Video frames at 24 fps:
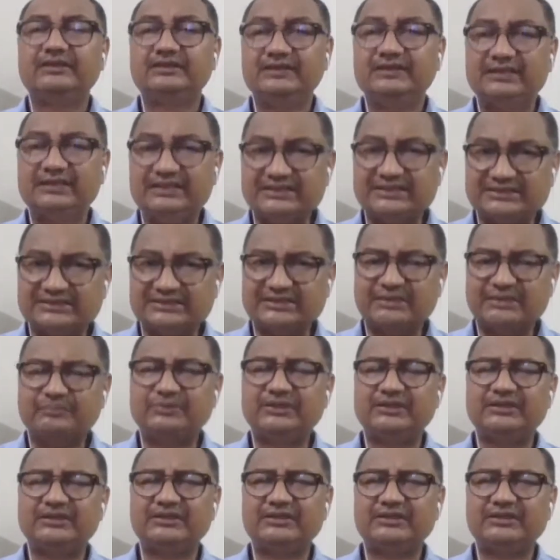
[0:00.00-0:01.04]
is
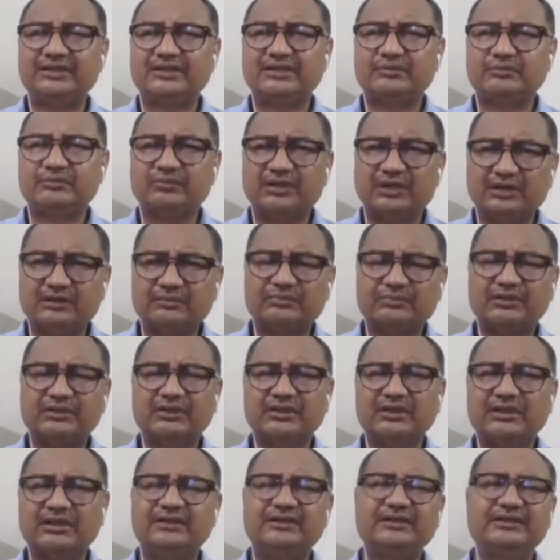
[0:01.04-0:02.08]
something that Mahatma
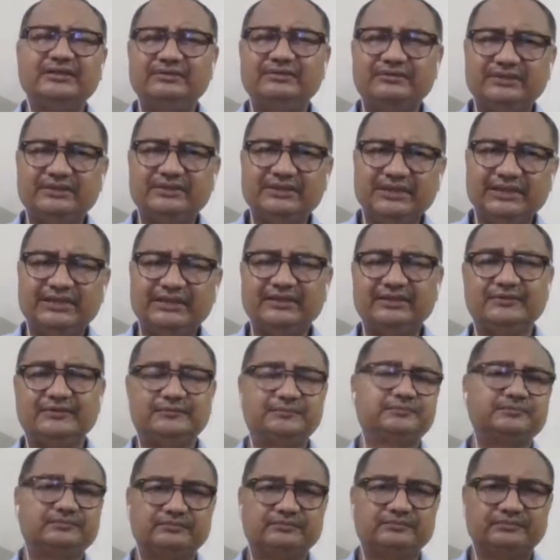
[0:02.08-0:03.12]
Gandhi really
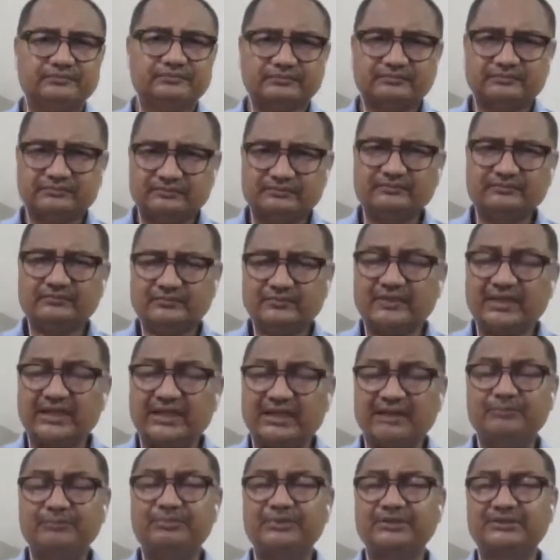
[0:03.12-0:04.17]

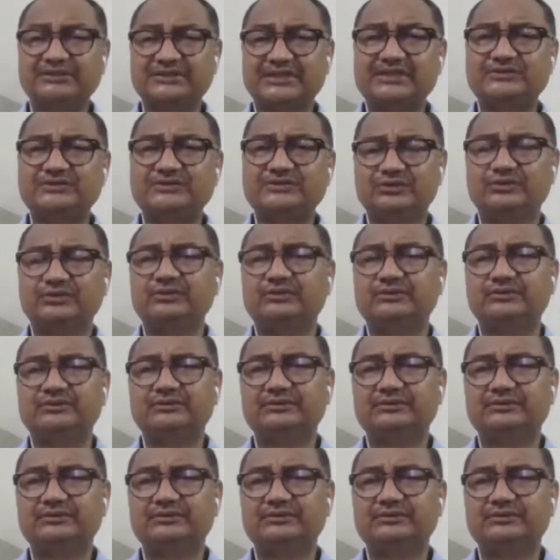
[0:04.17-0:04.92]
emphasized on.